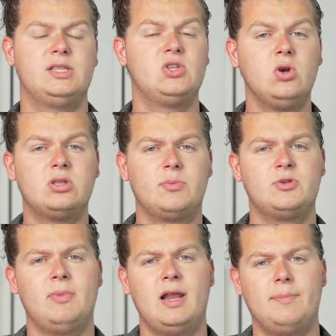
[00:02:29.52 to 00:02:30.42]
It's hooked up
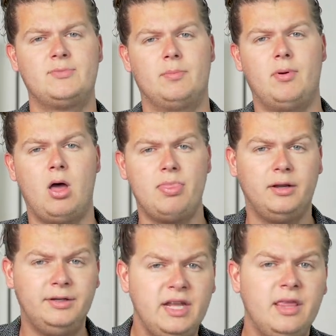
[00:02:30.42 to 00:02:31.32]
to my laptop
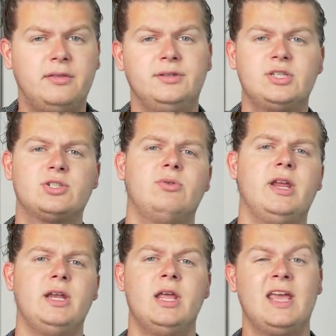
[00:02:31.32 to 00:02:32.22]
underneath the
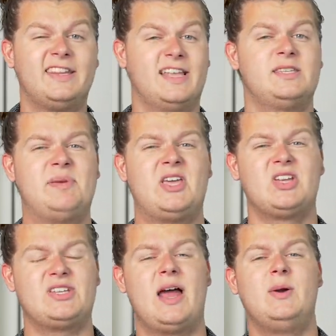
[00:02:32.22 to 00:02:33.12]
screen. That's
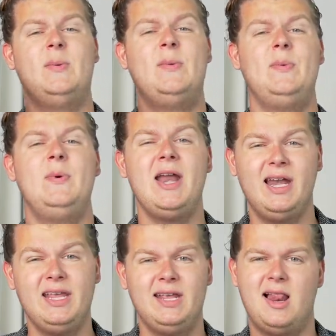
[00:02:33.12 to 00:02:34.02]
because I
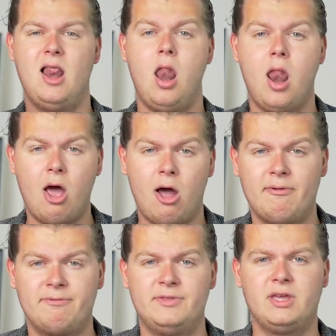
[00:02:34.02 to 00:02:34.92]
really
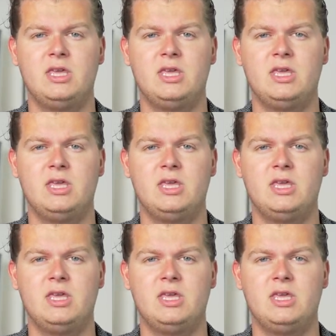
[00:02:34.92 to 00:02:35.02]
love the